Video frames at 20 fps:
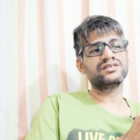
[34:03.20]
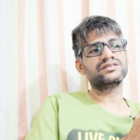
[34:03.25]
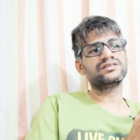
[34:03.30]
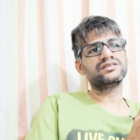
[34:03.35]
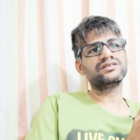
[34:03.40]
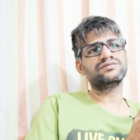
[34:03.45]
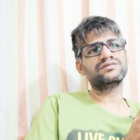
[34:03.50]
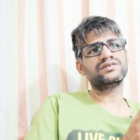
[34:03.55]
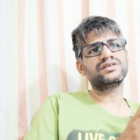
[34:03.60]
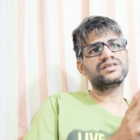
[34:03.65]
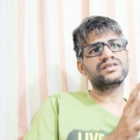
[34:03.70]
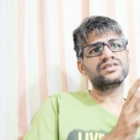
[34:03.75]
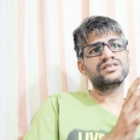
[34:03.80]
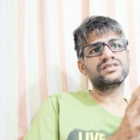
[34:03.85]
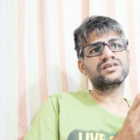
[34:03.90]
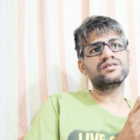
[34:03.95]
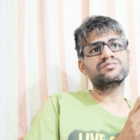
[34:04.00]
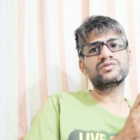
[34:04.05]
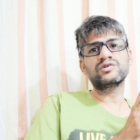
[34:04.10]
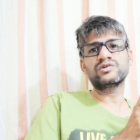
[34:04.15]
is different,
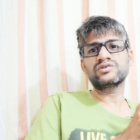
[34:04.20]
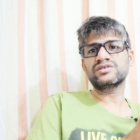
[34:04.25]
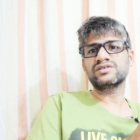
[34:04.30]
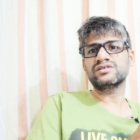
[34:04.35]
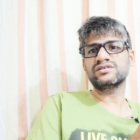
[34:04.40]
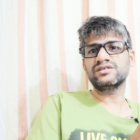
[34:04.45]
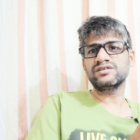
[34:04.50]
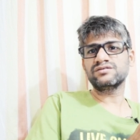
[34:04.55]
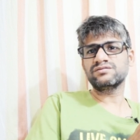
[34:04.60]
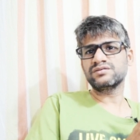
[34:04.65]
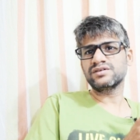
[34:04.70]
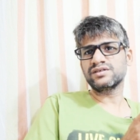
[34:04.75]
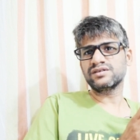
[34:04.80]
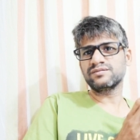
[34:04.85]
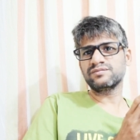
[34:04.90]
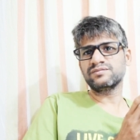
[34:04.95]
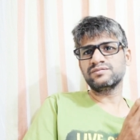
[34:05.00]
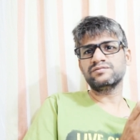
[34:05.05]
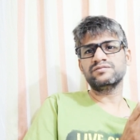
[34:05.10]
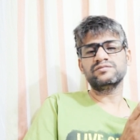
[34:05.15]
his approach is different,
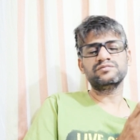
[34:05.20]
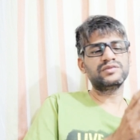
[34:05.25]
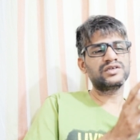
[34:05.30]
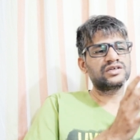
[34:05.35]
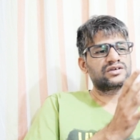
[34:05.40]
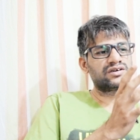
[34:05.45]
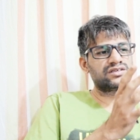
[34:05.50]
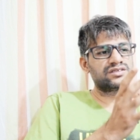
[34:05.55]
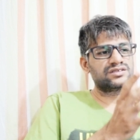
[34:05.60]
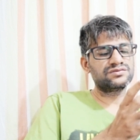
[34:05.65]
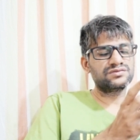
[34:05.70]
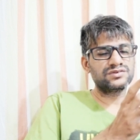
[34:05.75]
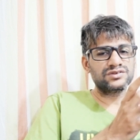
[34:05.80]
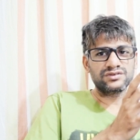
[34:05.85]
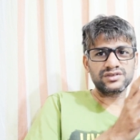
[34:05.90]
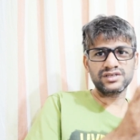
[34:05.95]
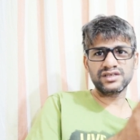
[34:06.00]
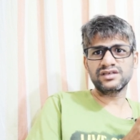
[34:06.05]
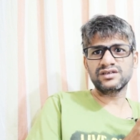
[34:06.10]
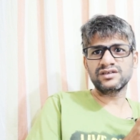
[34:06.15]
because if
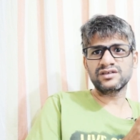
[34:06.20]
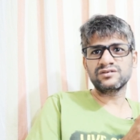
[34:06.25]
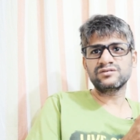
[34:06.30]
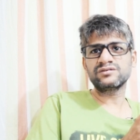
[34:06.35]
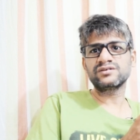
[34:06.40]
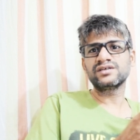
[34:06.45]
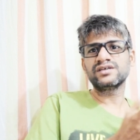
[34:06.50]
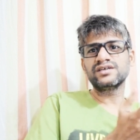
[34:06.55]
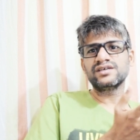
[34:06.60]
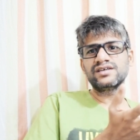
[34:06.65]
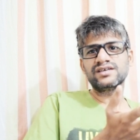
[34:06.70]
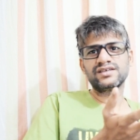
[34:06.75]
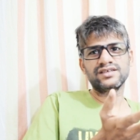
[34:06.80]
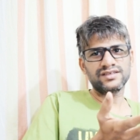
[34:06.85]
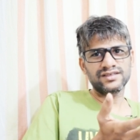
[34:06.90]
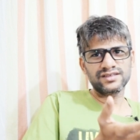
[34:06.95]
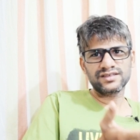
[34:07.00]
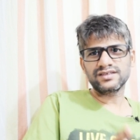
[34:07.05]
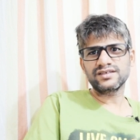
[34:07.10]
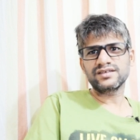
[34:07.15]
you dig down,
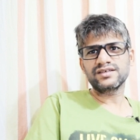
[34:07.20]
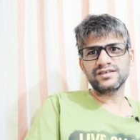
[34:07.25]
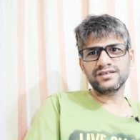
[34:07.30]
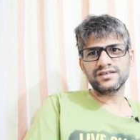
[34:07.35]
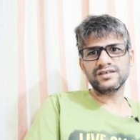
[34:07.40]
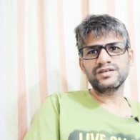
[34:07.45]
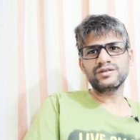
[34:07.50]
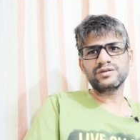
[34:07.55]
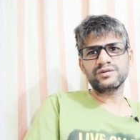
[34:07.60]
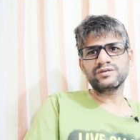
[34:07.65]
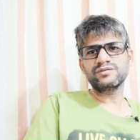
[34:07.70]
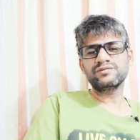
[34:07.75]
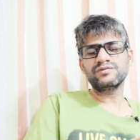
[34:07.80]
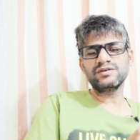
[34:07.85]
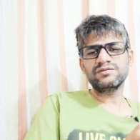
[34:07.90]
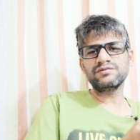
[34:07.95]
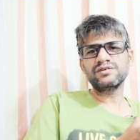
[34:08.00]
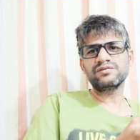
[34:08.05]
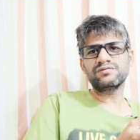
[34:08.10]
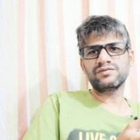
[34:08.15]
uh, you know,
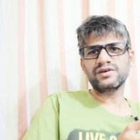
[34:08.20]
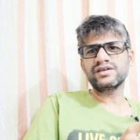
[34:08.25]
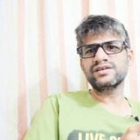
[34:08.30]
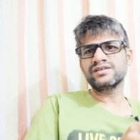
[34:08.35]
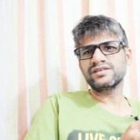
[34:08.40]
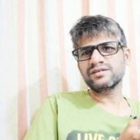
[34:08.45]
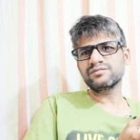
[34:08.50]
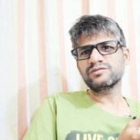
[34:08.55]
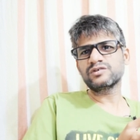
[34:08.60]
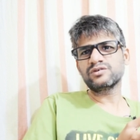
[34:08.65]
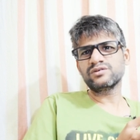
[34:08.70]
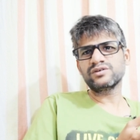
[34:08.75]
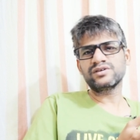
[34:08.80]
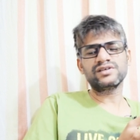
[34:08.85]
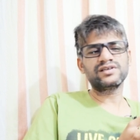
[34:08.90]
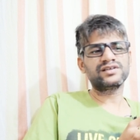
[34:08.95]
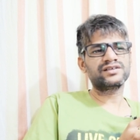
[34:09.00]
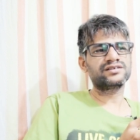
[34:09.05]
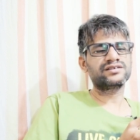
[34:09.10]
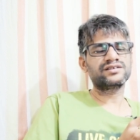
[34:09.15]
we will find some
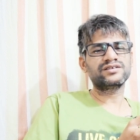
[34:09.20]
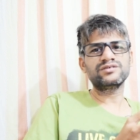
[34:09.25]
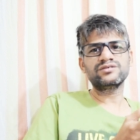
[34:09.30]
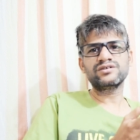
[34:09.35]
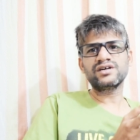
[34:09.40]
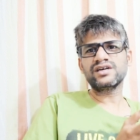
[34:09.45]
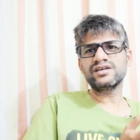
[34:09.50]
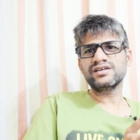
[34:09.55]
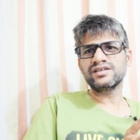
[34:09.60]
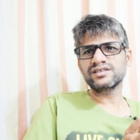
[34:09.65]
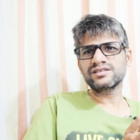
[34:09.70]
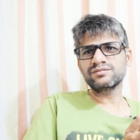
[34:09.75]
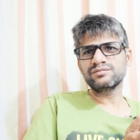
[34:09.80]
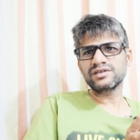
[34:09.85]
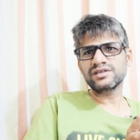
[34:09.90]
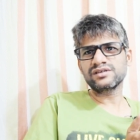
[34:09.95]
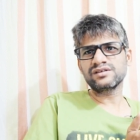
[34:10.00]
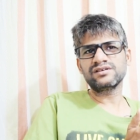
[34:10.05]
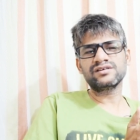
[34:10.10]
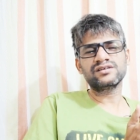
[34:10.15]
correlation. You can't
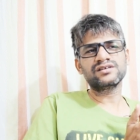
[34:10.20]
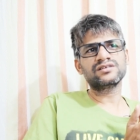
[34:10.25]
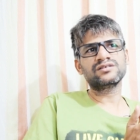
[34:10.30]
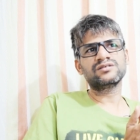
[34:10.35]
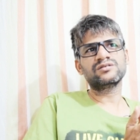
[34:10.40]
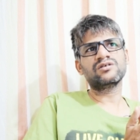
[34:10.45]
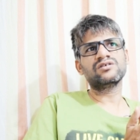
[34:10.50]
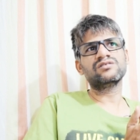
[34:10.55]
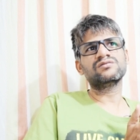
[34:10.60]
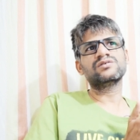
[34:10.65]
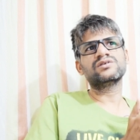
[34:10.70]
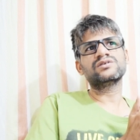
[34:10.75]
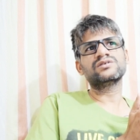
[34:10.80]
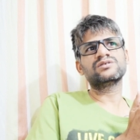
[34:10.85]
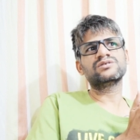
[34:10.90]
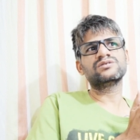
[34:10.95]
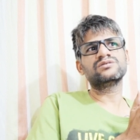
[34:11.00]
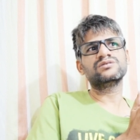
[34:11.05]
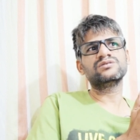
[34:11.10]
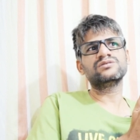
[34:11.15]
expect Linux
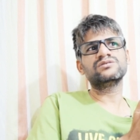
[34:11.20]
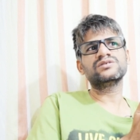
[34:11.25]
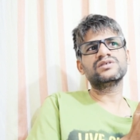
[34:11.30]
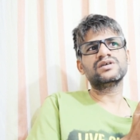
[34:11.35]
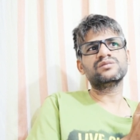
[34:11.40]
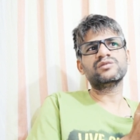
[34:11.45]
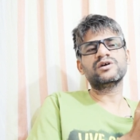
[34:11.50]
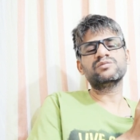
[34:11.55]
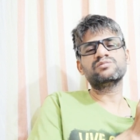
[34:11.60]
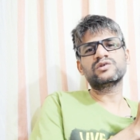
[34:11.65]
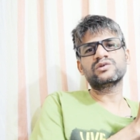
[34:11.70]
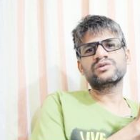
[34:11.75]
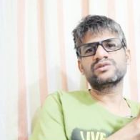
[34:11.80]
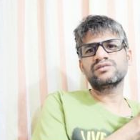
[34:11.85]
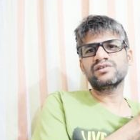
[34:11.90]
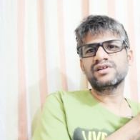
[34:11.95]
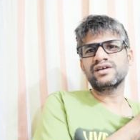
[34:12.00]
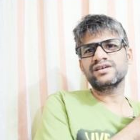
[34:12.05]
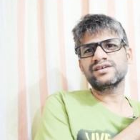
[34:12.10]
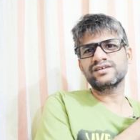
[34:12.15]
Torvalds to do some
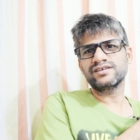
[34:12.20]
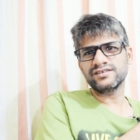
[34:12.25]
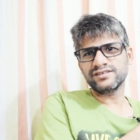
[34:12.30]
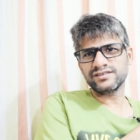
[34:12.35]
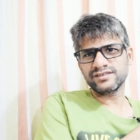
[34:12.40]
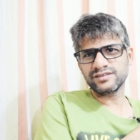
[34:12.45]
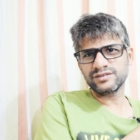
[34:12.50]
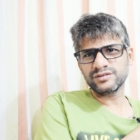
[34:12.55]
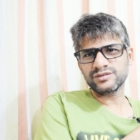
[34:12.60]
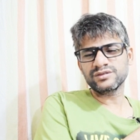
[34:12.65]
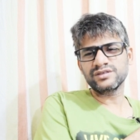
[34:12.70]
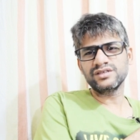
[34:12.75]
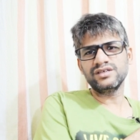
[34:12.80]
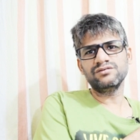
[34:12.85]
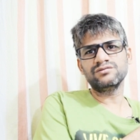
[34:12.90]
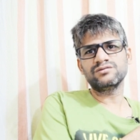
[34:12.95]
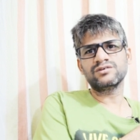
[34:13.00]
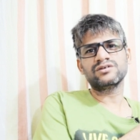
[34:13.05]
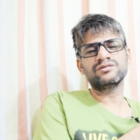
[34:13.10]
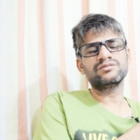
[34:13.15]
approach like, uh, you know,
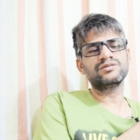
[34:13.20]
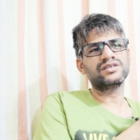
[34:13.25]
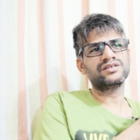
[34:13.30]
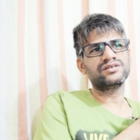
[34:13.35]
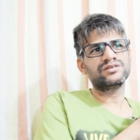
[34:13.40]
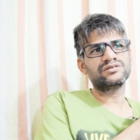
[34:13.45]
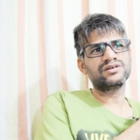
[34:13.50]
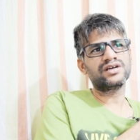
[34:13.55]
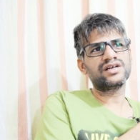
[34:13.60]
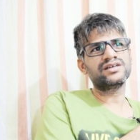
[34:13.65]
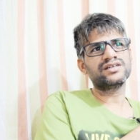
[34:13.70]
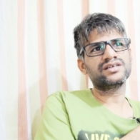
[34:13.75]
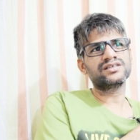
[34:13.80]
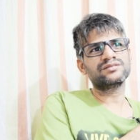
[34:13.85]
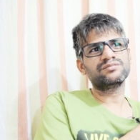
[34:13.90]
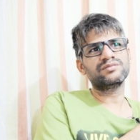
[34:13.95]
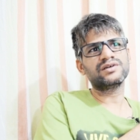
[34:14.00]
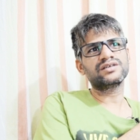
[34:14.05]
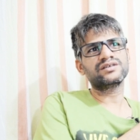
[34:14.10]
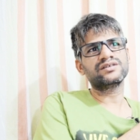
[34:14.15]
Steve Jobs, and you can't
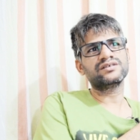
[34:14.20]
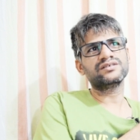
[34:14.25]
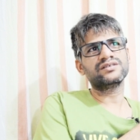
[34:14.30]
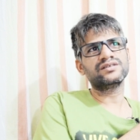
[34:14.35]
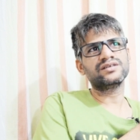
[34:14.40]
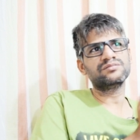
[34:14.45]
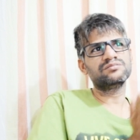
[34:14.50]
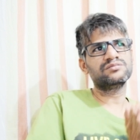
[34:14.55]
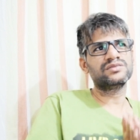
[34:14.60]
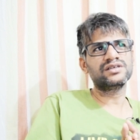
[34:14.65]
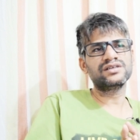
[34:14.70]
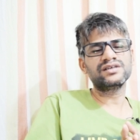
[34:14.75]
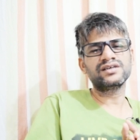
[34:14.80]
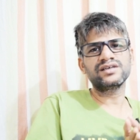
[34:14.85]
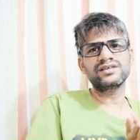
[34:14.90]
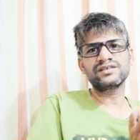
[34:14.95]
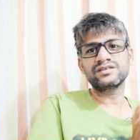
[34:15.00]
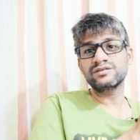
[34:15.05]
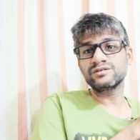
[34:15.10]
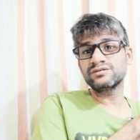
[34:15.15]
expect uh, some Bill
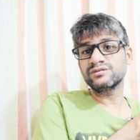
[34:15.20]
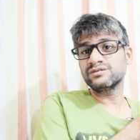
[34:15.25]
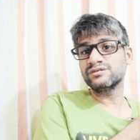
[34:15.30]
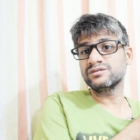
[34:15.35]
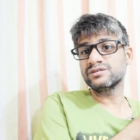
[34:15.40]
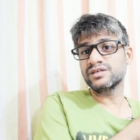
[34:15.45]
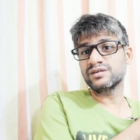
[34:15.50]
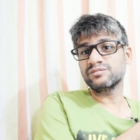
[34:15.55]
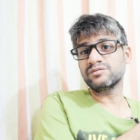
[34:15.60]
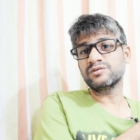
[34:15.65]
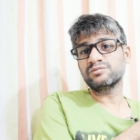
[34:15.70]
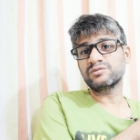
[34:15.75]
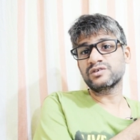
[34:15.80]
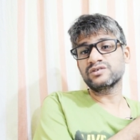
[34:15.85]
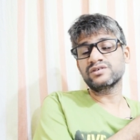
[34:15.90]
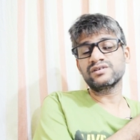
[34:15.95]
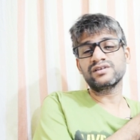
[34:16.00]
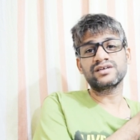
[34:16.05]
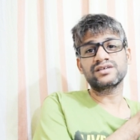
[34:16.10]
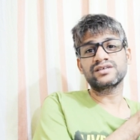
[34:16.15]
Gates to do some
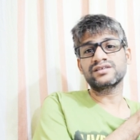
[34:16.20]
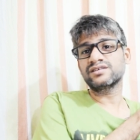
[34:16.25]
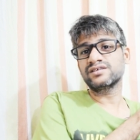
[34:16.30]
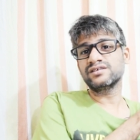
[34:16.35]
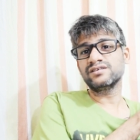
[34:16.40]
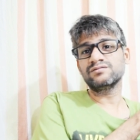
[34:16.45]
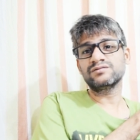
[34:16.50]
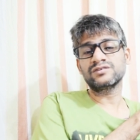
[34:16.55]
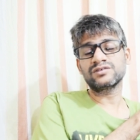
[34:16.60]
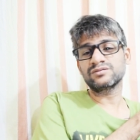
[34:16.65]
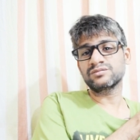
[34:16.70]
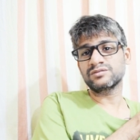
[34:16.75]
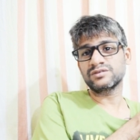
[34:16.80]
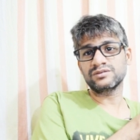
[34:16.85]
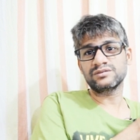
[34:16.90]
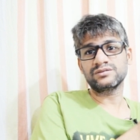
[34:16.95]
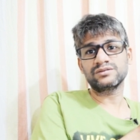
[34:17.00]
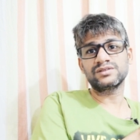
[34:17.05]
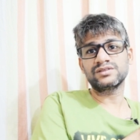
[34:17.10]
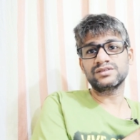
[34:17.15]
approach like a Steve Jobs.
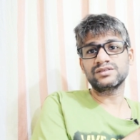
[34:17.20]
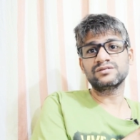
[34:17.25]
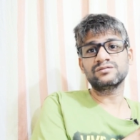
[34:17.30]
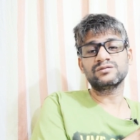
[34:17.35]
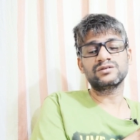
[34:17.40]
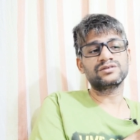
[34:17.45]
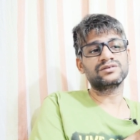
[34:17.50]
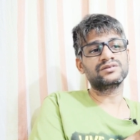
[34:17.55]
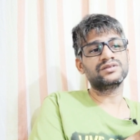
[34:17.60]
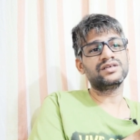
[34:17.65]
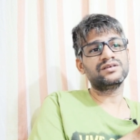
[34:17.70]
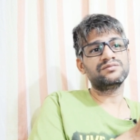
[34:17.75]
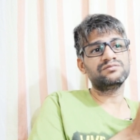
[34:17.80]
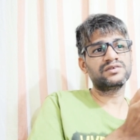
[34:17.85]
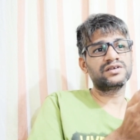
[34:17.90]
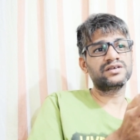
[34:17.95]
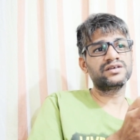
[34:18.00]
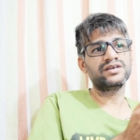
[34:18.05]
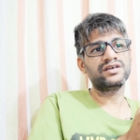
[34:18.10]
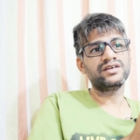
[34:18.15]
So this is what, same
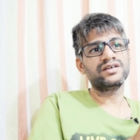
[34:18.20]
way.